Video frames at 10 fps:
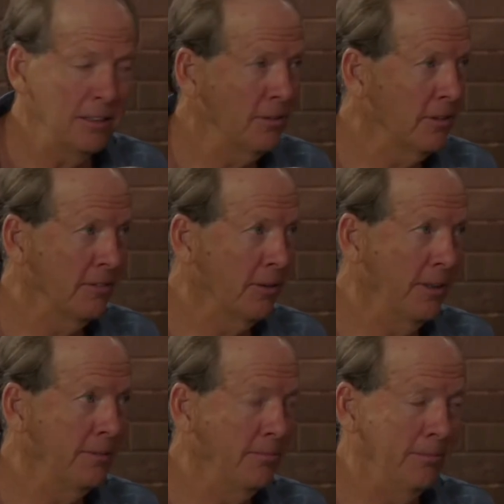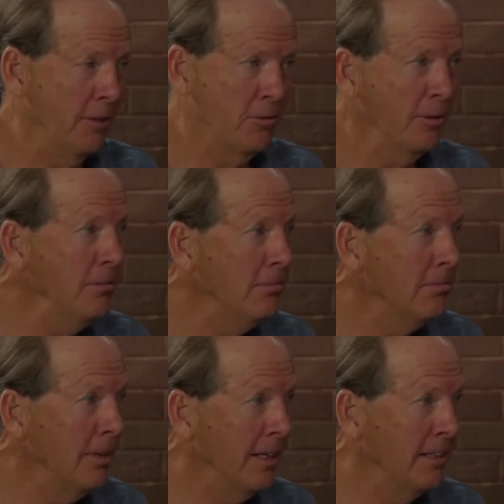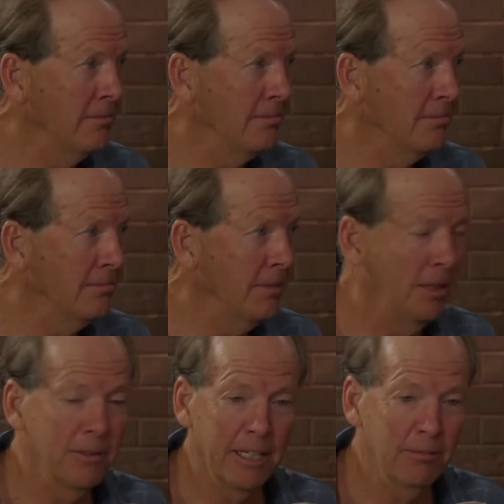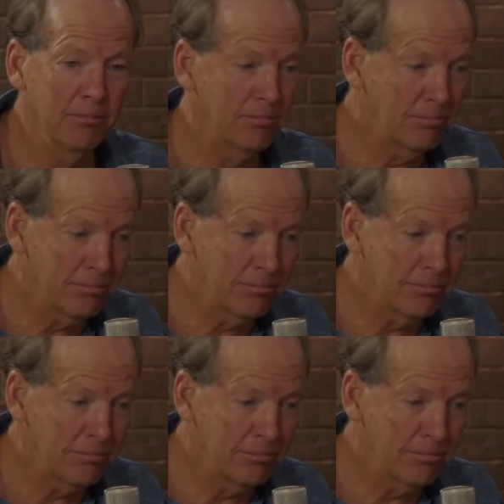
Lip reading: in a very measured and, again,